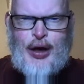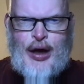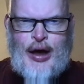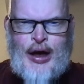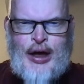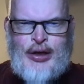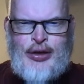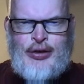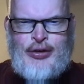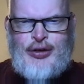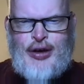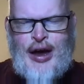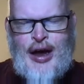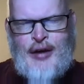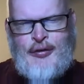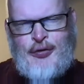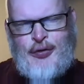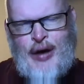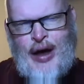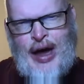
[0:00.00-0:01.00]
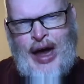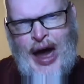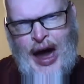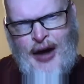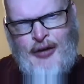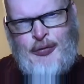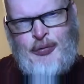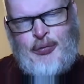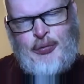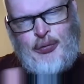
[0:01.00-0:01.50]
I
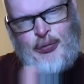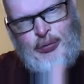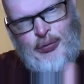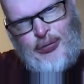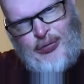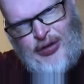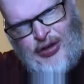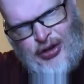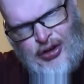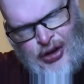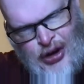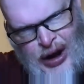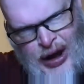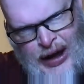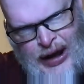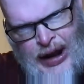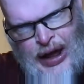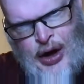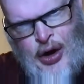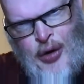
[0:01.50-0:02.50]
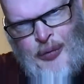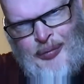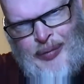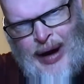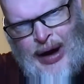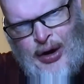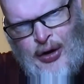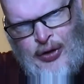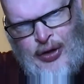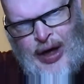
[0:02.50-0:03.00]
have slightly gone
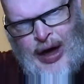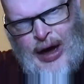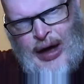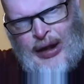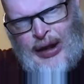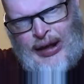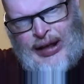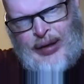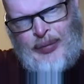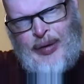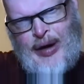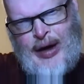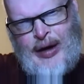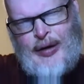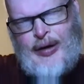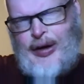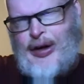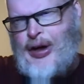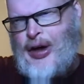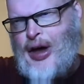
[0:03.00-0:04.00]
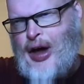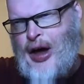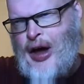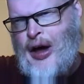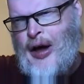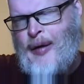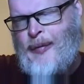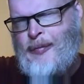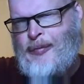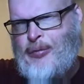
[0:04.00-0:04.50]
back on that a little bit.
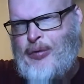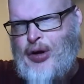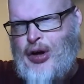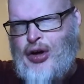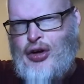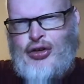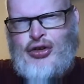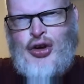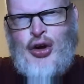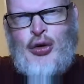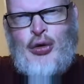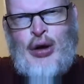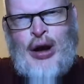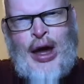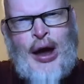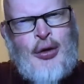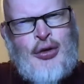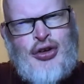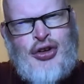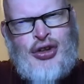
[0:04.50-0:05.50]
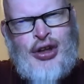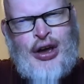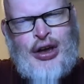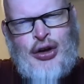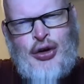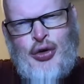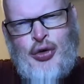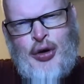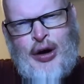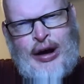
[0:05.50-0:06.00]
So languages like
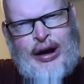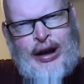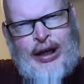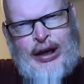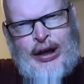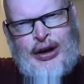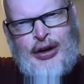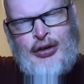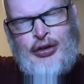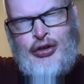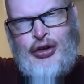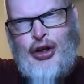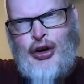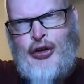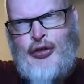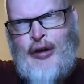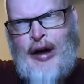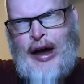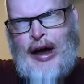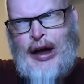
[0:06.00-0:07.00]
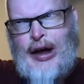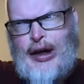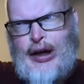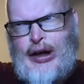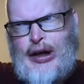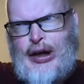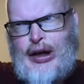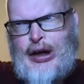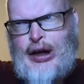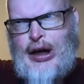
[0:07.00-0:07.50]
Ukrainian, Slovak,
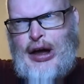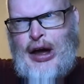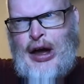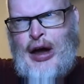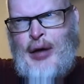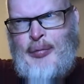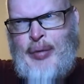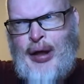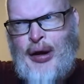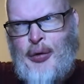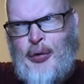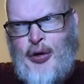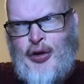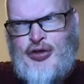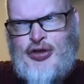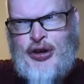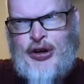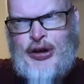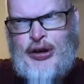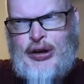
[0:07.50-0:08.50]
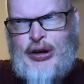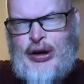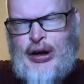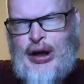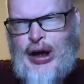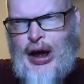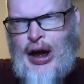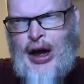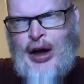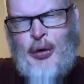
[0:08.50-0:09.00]
Belarusian,
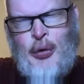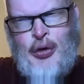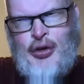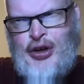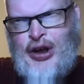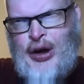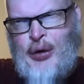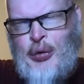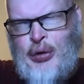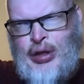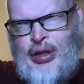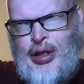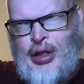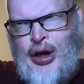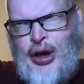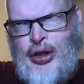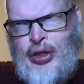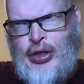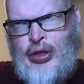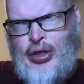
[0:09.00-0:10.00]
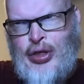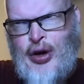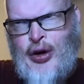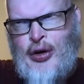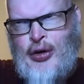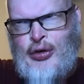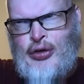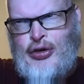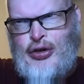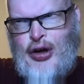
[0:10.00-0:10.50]
I always said I wouldn't learn
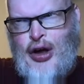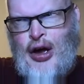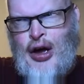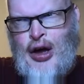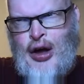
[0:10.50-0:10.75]
those.